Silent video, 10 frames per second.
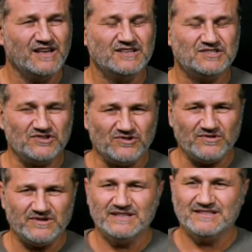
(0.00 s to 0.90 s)

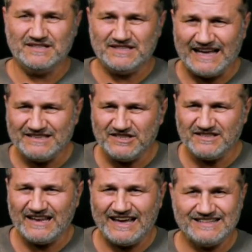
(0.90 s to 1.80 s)
So the
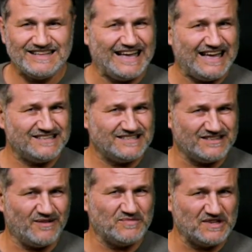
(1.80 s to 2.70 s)
tangent line has
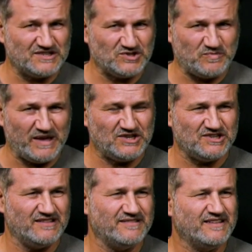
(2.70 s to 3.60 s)
something
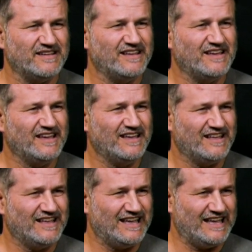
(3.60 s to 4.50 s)
special.
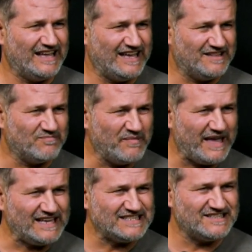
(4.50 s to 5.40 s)
It
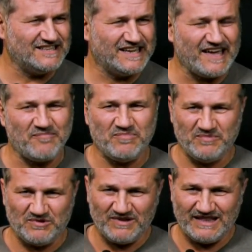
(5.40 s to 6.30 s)
makes the gap
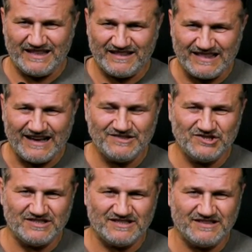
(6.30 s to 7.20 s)
between the
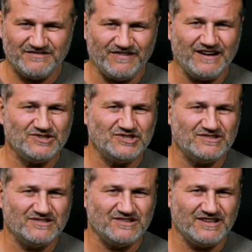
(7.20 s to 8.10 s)
tangent
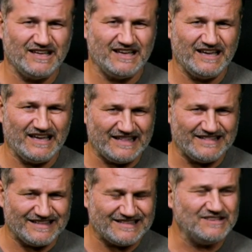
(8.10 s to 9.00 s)
function and
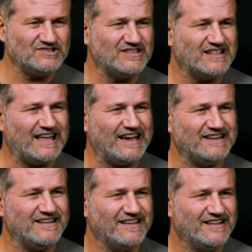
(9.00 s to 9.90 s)
the tangent
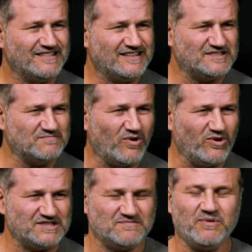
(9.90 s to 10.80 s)
line the
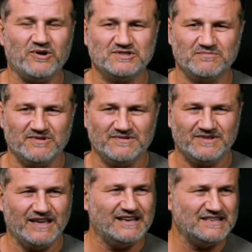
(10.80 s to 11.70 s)
smallest possible,
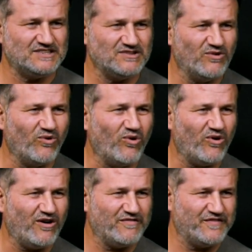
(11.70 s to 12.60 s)
a little o
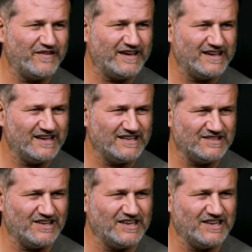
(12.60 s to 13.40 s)
of the